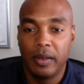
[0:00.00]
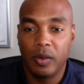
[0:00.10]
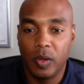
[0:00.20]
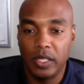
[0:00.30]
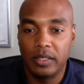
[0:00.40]

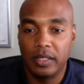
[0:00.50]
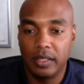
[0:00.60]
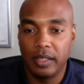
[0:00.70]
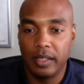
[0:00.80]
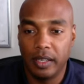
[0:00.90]
question
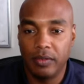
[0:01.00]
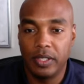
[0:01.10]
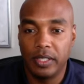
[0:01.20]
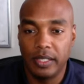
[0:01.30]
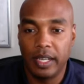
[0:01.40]
every
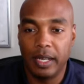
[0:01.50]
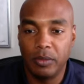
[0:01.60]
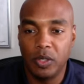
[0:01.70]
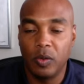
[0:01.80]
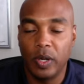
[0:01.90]
time.
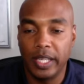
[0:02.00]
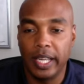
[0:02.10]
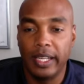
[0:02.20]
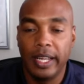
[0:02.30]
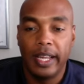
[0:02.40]
So
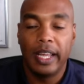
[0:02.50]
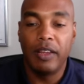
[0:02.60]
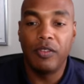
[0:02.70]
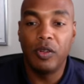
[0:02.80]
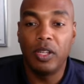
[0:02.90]
again,
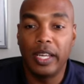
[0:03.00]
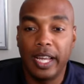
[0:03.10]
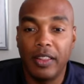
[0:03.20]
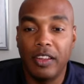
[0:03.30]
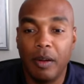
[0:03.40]
if you look
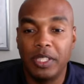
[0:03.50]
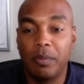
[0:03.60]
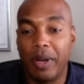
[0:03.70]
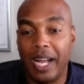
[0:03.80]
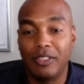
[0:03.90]
at the government's
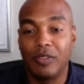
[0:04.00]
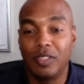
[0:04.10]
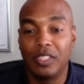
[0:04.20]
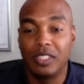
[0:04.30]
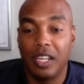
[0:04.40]
buying
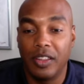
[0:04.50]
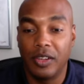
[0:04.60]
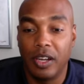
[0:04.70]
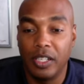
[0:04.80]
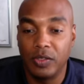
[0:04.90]
services in other
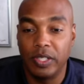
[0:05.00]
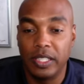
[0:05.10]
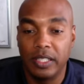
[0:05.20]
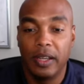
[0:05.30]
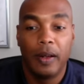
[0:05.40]

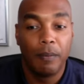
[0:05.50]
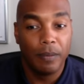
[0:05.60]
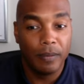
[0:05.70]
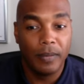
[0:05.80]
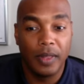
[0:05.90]
countries,
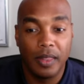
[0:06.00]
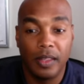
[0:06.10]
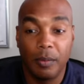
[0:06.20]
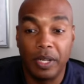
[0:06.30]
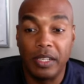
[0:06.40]

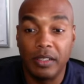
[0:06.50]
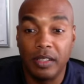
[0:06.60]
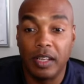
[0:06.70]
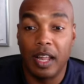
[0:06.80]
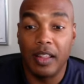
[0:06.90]
they're being
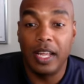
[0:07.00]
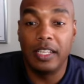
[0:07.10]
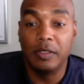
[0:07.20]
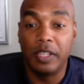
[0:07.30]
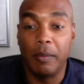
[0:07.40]
a lot of that
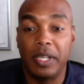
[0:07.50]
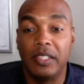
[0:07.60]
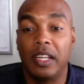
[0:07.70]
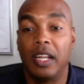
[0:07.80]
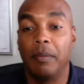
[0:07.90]
is not being
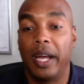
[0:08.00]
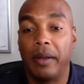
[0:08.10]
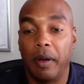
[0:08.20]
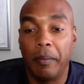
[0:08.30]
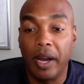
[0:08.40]
done by
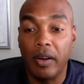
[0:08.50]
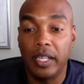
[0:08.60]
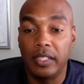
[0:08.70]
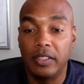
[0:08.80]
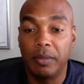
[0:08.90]

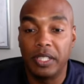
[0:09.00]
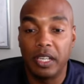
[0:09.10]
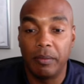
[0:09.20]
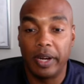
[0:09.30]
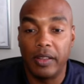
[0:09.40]
Americans. They're being
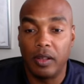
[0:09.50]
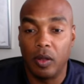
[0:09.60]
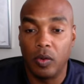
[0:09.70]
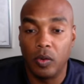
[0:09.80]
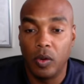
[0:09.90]
done by the
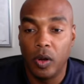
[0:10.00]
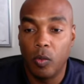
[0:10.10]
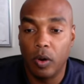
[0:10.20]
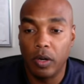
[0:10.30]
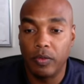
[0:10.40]
local
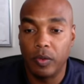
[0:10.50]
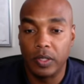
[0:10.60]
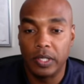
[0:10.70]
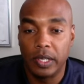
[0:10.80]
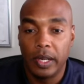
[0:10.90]

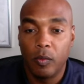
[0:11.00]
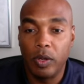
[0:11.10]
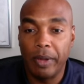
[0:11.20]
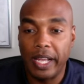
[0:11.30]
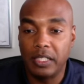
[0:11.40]
workforce. We
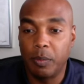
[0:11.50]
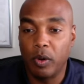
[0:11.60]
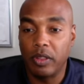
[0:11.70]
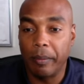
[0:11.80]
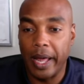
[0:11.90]
may
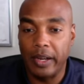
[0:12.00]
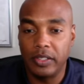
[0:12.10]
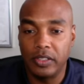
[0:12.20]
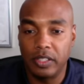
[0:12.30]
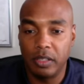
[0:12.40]
export the
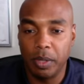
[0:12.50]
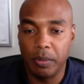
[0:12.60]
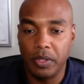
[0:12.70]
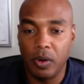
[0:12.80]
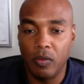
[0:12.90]
managers and the people
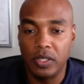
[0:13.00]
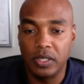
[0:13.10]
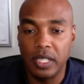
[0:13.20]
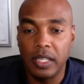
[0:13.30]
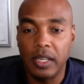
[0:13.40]
to
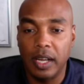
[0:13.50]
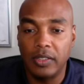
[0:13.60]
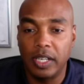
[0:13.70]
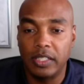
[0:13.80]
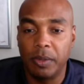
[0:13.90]
oversee the
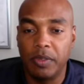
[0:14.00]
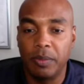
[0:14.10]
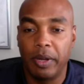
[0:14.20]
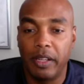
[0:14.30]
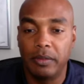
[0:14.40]
contracts and be
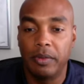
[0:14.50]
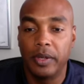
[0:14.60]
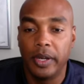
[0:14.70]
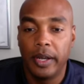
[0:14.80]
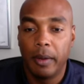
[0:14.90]
responsible,
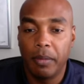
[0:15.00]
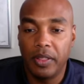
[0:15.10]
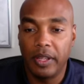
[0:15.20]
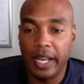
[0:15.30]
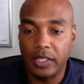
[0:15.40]
but
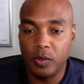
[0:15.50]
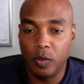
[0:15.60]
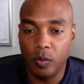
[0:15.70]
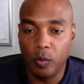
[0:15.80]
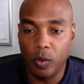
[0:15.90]
the
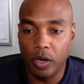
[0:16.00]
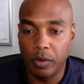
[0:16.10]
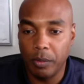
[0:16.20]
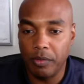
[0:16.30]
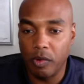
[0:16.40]
actual
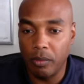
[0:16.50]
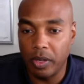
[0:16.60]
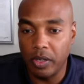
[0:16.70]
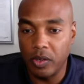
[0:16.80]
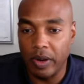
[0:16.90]
work performed on
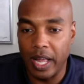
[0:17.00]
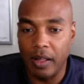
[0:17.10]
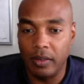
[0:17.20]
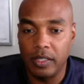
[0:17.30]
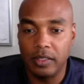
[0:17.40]
the
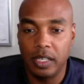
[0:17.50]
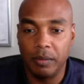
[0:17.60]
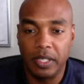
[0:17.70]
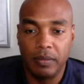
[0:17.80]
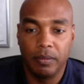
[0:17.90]
ground is going to
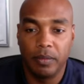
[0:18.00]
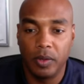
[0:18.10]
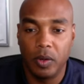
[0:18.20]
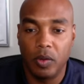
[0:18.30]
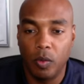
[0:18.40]
be
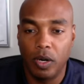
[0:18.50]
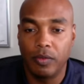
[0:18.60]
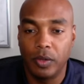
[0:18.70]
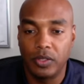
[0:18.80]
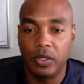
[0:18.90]
local
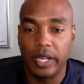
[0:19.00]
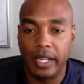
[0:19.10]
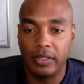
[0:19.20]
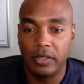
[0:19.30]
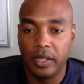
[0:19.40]
workforce. So to
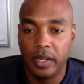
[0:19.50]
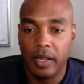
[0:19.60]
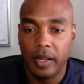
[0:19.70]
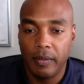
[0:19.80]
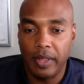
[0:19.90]
answer
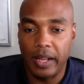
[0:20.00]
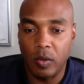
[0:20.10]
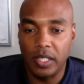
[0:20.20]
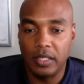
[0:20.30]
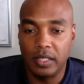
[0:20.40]
that
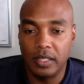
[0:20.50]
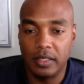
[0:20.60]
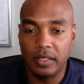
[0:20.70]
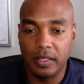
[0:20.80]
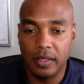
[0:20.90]
question is
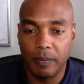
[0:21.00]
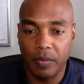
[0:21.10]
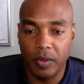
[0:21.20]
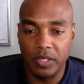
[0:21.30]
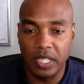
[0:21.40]

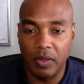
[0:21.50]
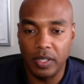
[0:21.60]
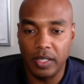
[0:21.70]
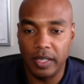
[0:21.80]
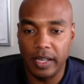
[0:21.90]
a
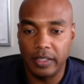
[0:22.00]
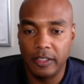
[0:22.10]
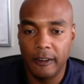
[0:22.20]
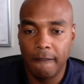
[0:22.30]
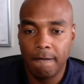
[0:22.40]
resounding
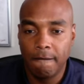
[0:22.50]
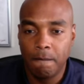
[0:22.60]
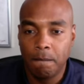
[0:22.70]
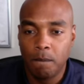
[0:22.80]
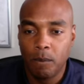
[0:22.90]

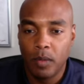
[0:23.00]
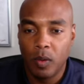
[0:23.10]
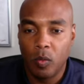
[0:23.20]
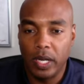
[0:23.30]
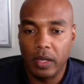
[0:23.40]
yes.
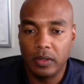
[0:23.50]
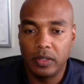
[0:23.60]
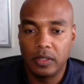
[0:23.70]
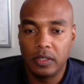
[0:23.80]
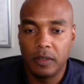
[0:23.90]
What else?
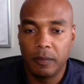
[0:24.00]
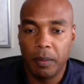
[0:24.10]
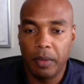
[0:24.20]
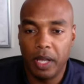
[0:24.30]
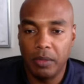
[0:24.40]

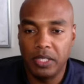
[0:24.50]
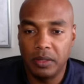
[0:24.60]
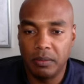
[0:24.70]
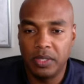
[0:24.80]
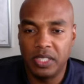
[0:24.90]
Mail mach-
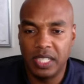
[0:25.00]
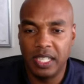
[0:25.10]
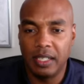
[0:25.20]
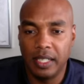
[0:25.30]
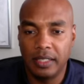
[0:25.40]

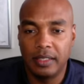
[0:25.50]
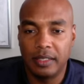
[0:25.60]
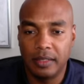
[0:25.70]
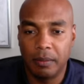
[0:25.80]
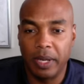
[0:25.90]
machine lease,
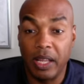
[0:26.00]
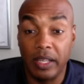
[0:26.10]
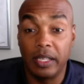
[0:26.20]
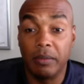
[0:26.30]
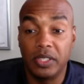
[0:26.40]

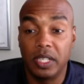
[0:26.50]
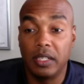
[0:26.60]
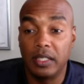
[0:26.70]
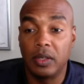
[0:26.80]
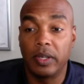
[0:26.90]
mailing machine
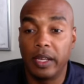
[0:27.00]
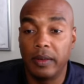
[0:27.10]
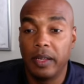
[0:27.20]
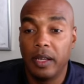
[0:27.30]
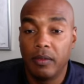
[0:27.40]
lease. Okay,
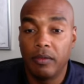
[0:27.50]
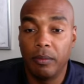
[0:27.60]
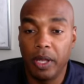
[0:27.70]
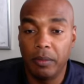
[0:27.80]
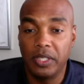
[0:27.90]
for
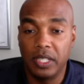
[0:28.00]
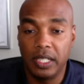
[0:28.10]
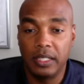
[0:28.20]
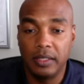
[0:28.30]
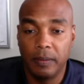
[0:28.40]
mail machine,